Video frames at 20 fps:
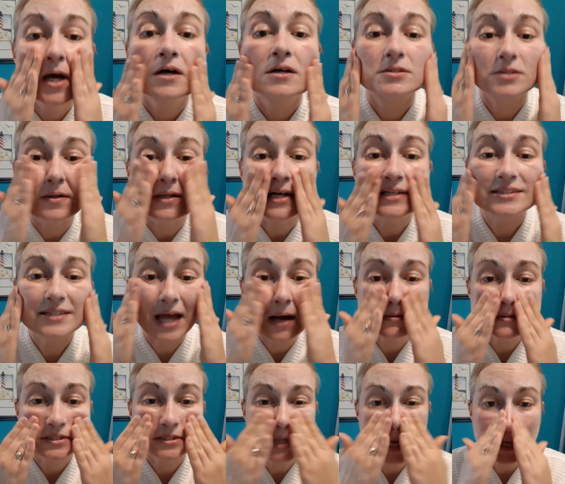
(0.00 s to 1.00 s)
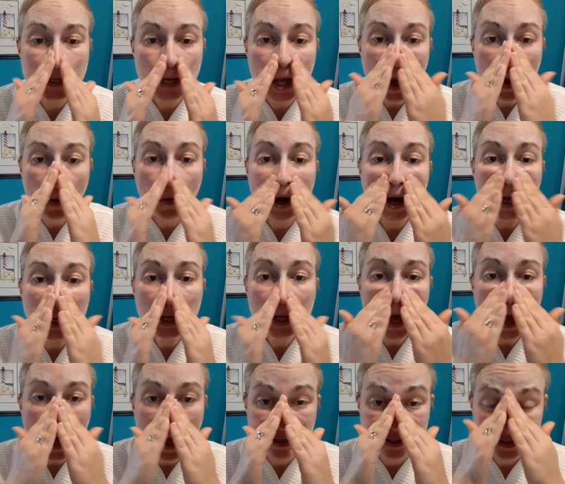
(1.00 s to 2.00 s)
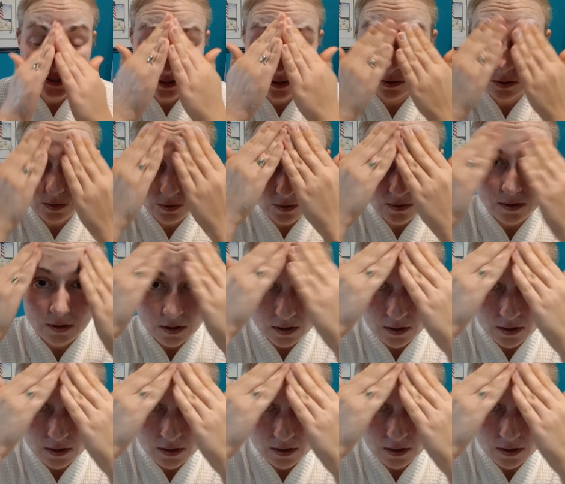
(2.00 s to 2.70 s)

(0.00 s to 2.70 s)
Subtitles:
So let's count to 10. 1, 2,